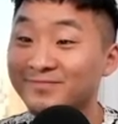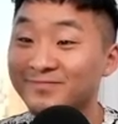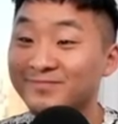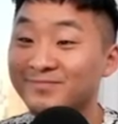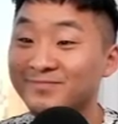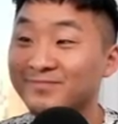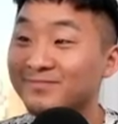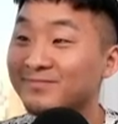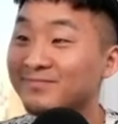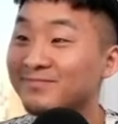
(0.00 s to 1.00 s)

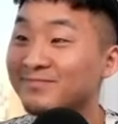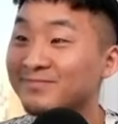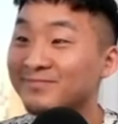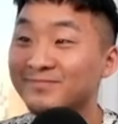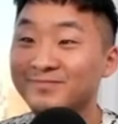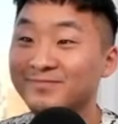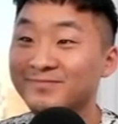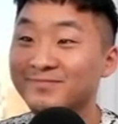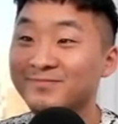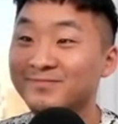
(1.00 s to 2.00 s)

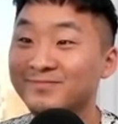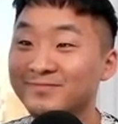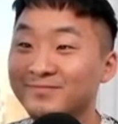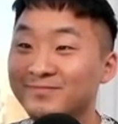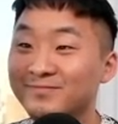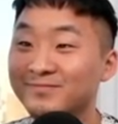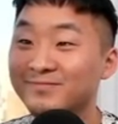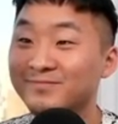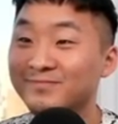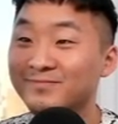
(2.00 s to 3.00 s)

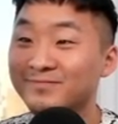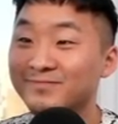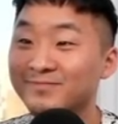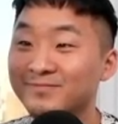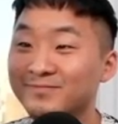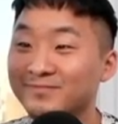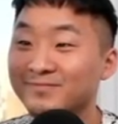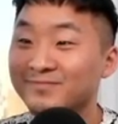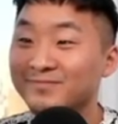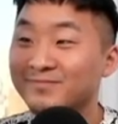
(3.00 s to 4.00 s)

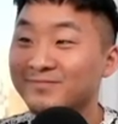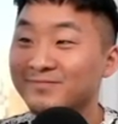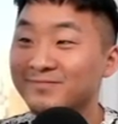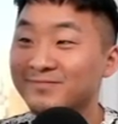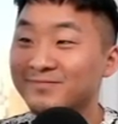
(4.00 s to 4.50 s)
(silent)